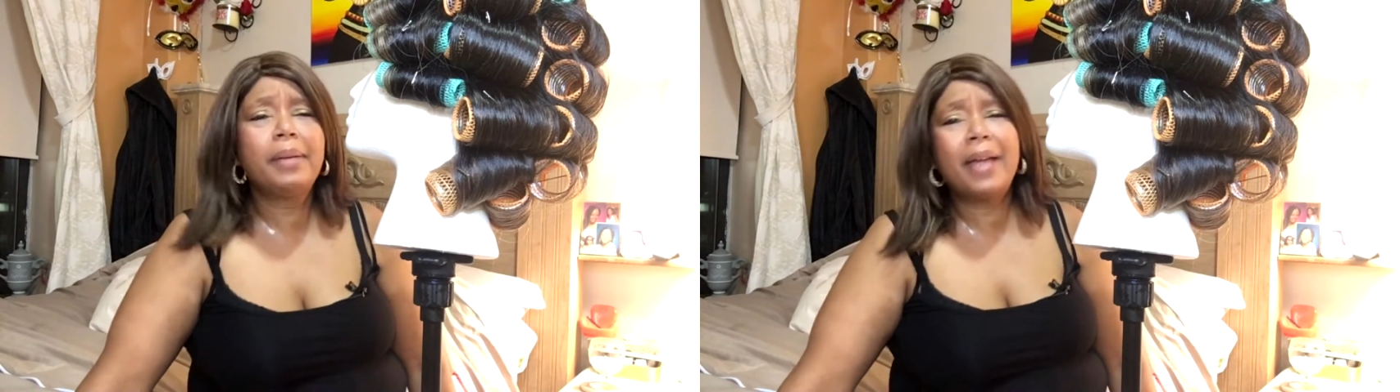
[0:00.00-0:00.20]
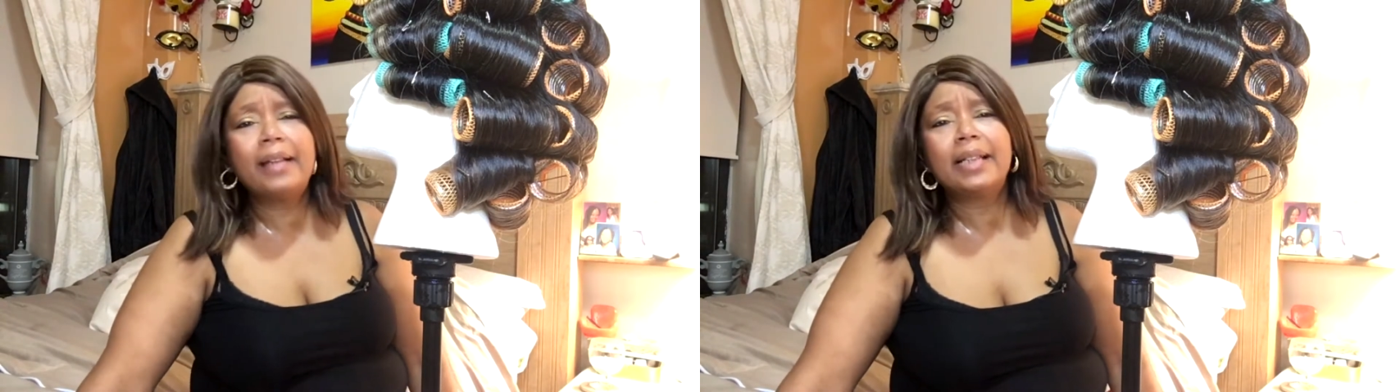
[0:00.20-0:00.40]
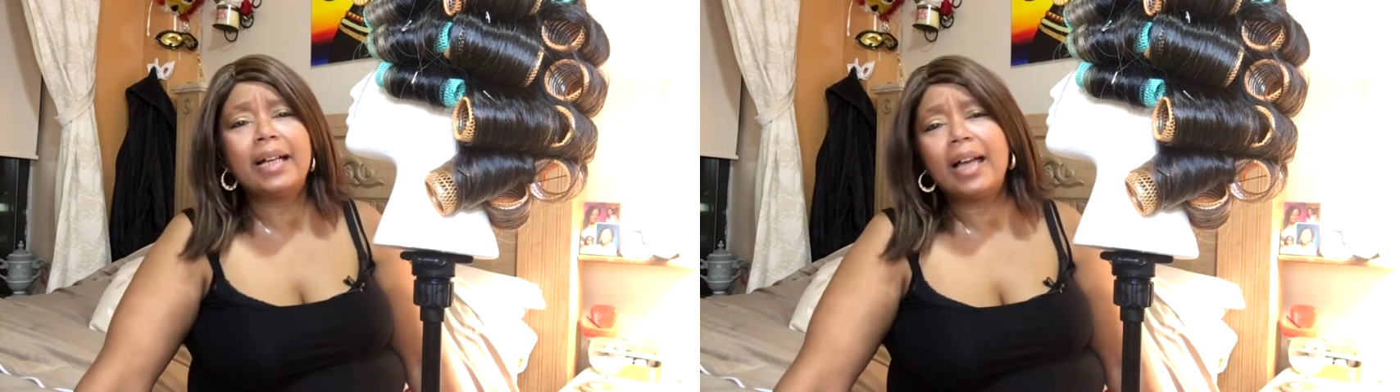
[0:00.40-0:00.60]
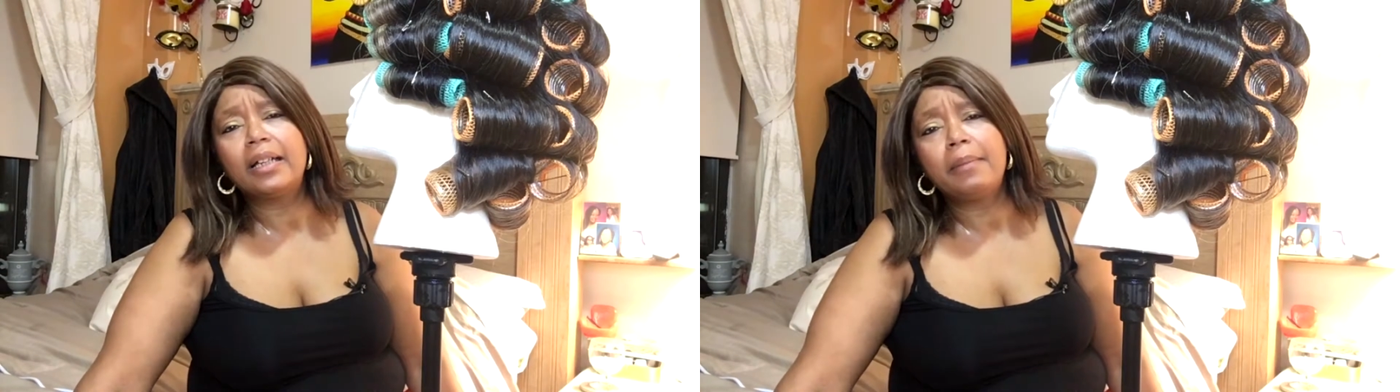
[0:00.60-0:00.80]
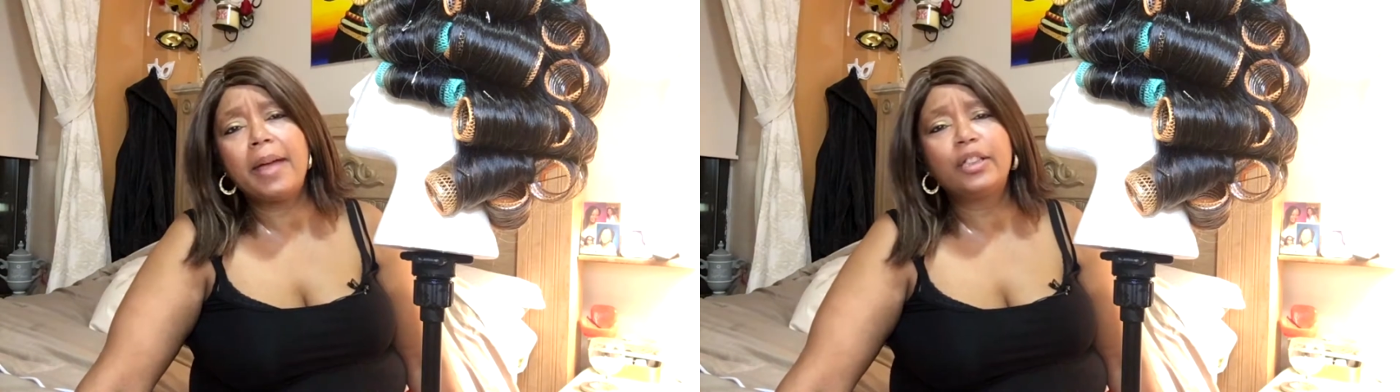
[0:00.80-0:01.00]
So maybe
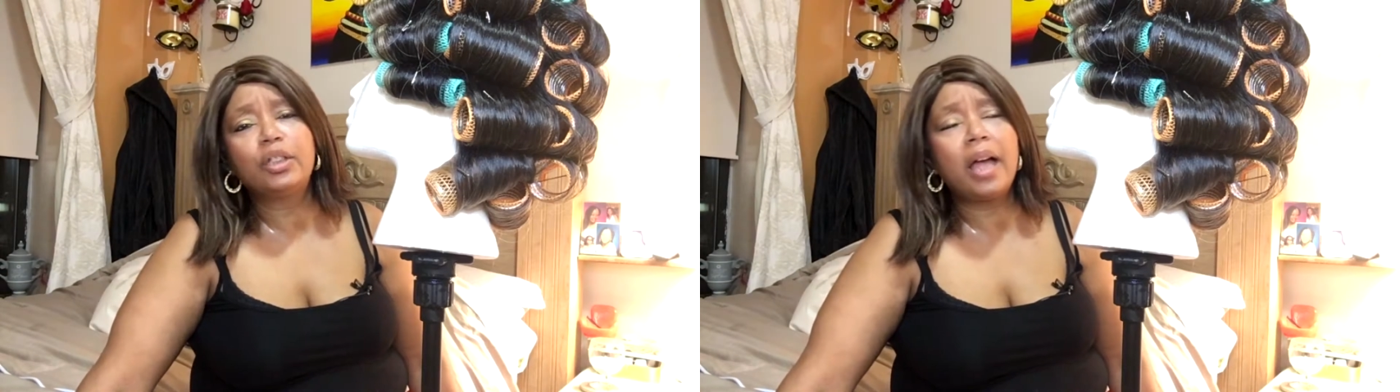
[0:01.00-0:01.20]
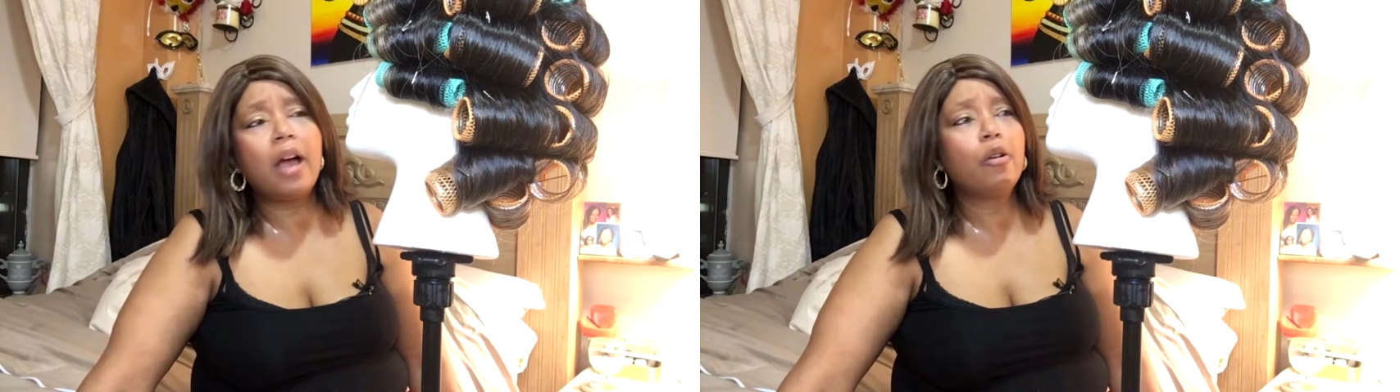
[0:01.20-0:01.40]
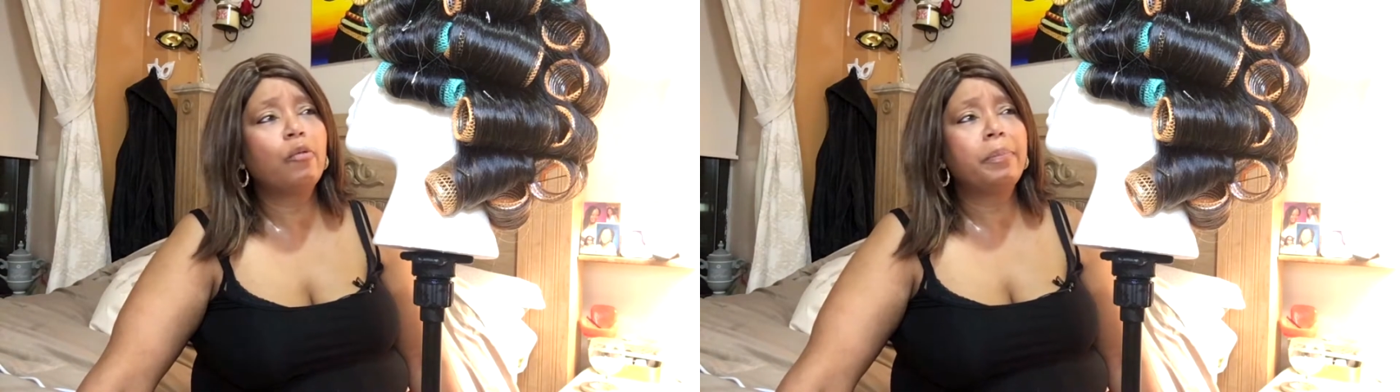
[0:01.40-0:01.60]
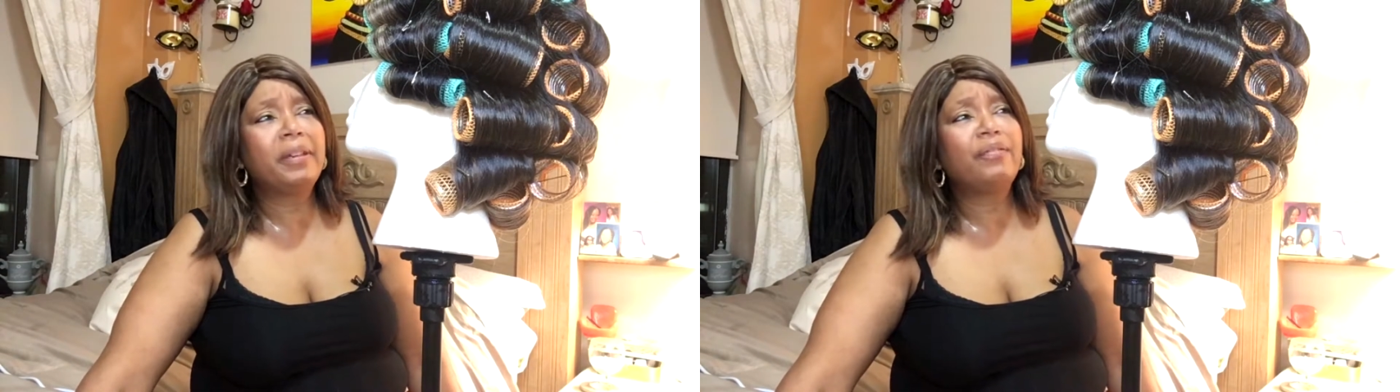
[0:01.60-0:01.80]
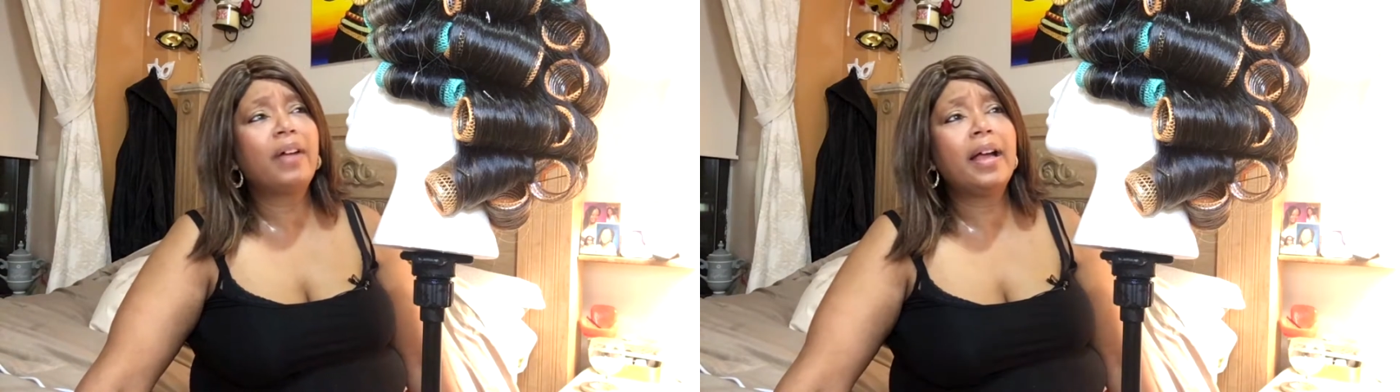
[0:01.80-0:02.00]
I can imagine an hour
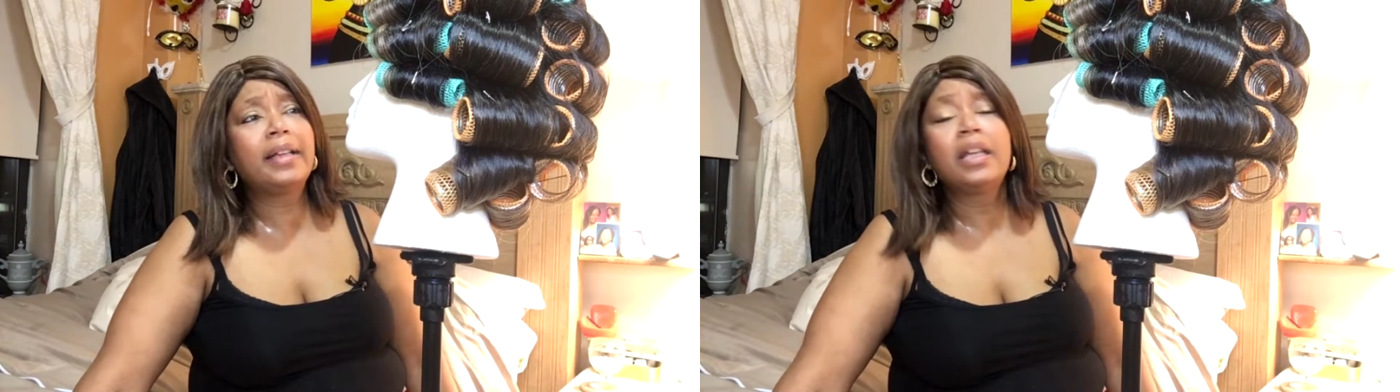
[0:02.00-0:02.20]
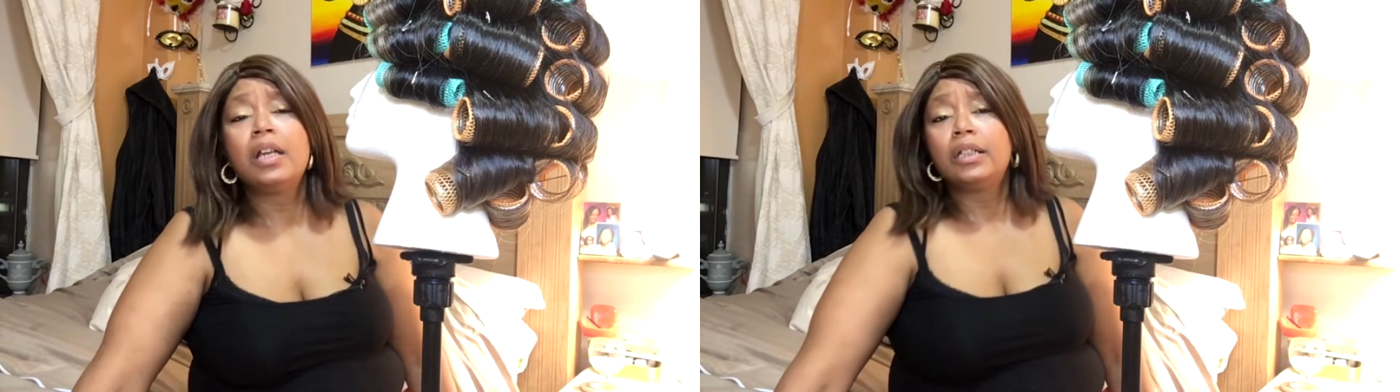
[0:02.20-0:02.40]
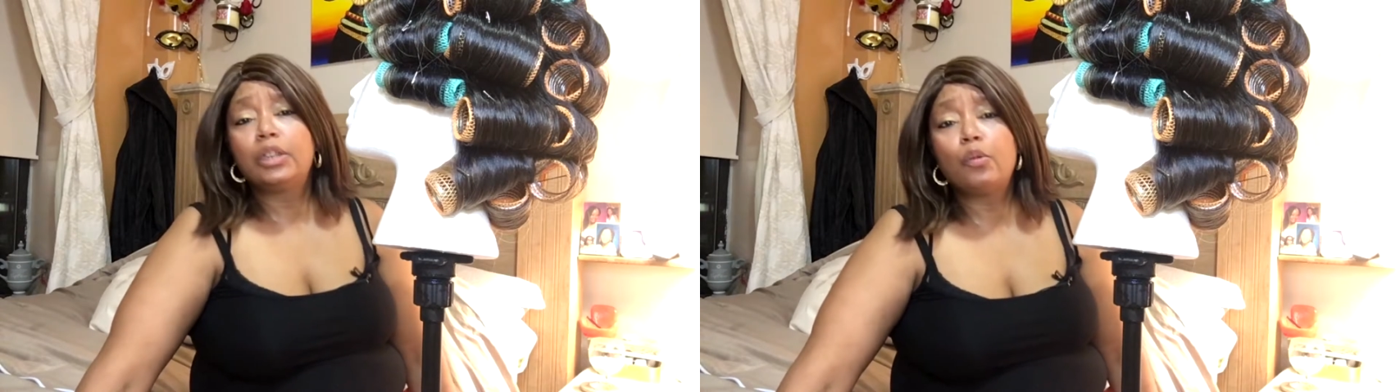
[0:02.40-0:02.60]
will be fine.